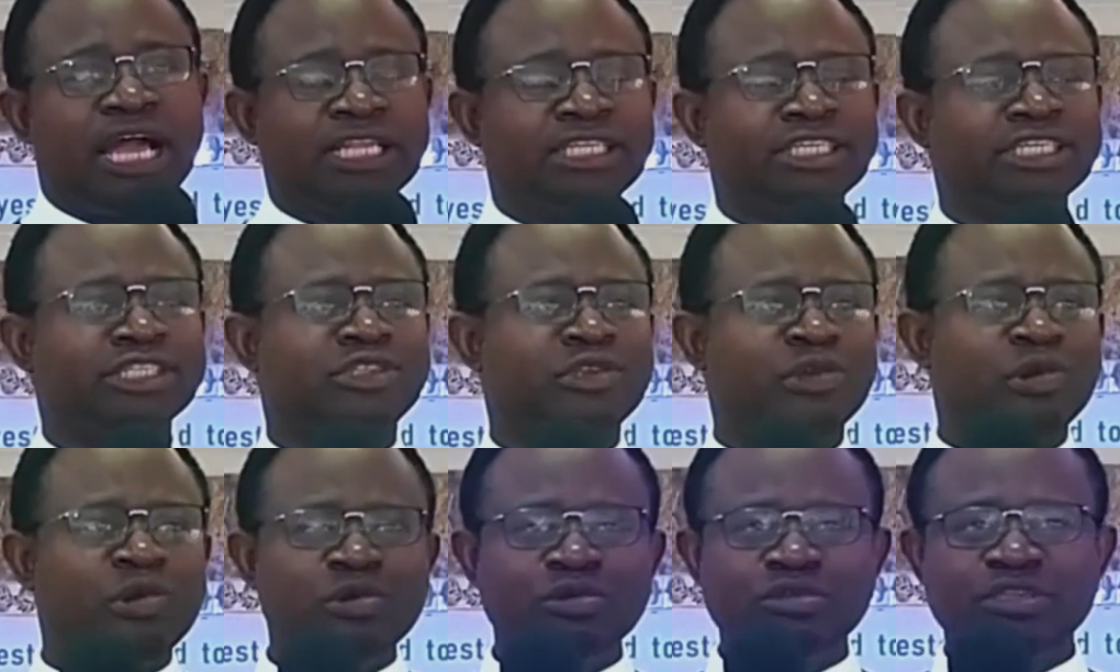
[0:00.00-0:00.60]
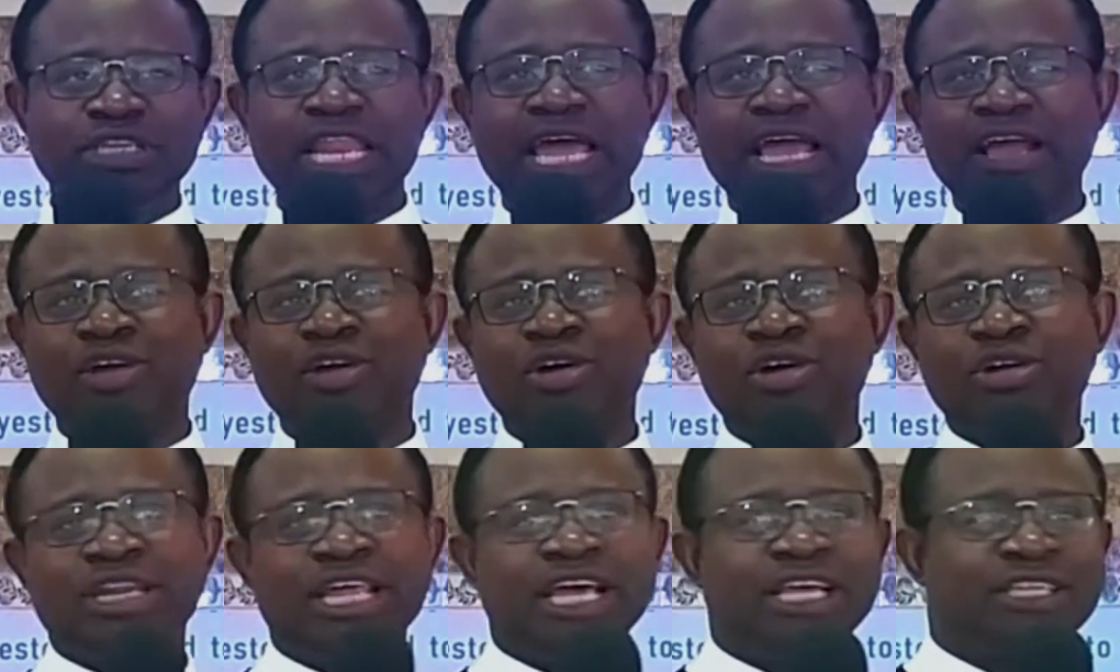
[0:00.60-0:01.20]
And it looks
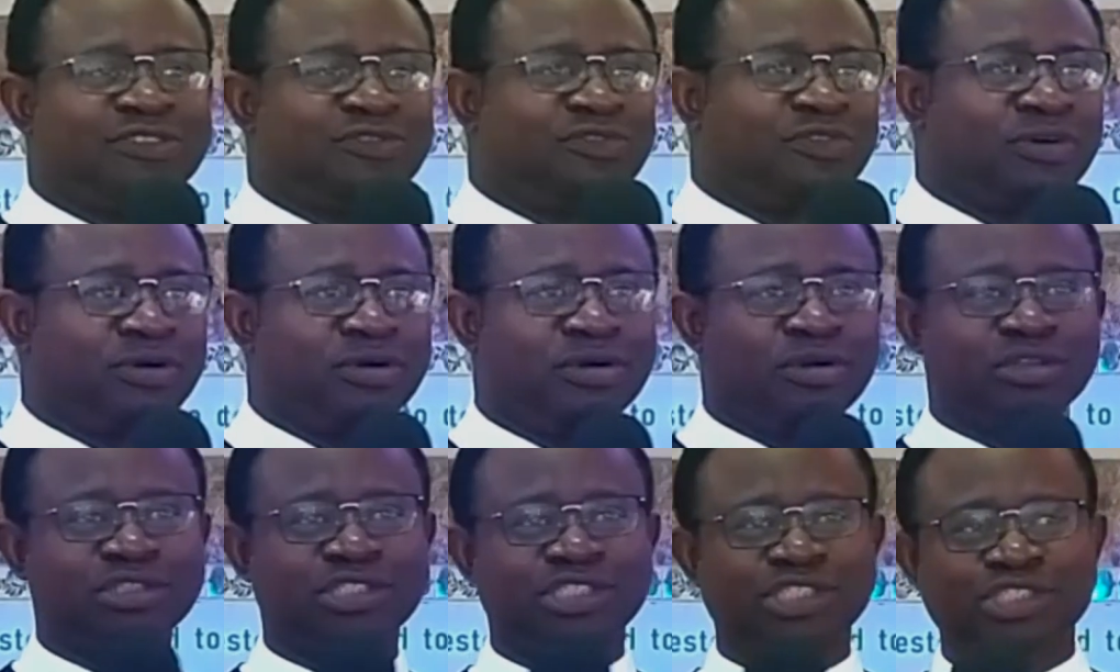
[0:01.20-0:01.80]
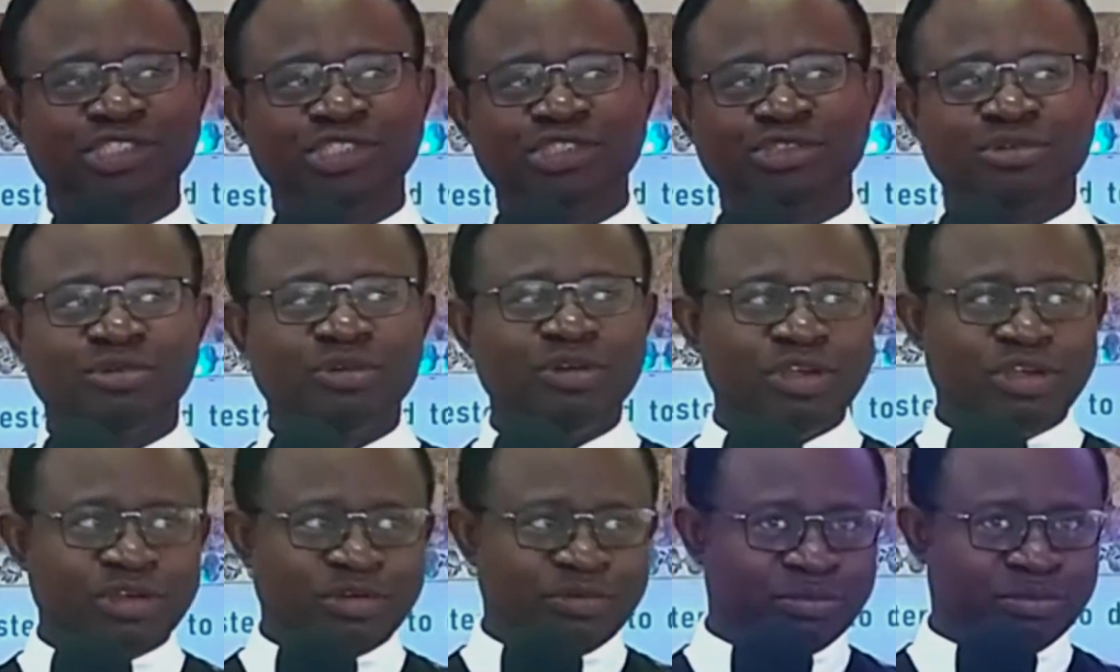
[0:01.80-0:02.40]
like God has forgotten
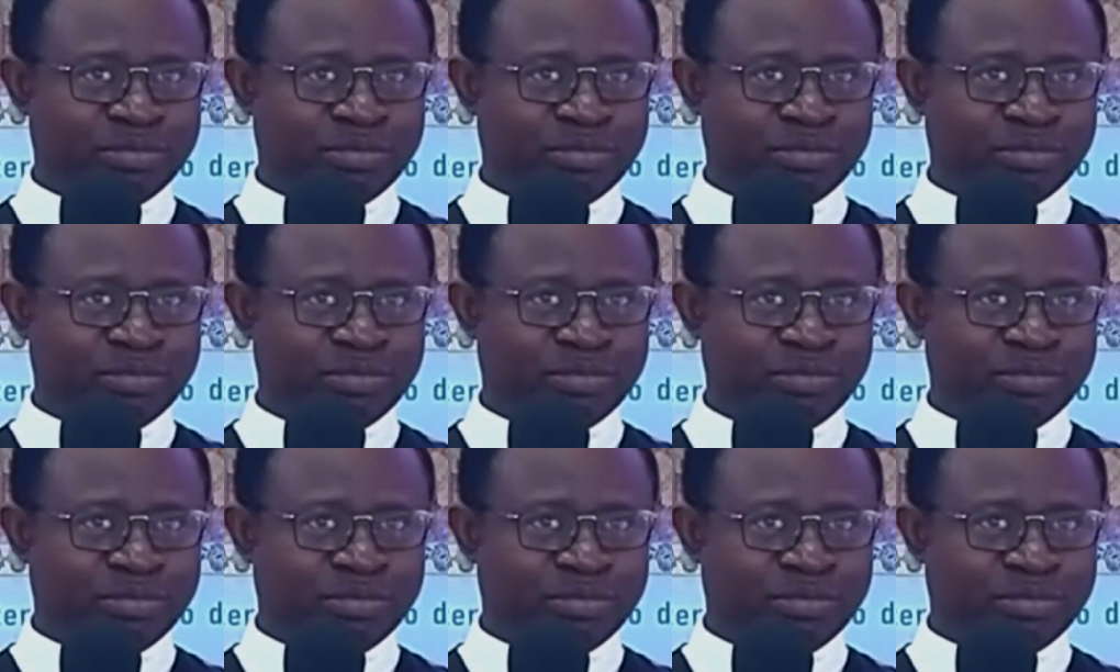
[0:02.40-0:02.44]
you.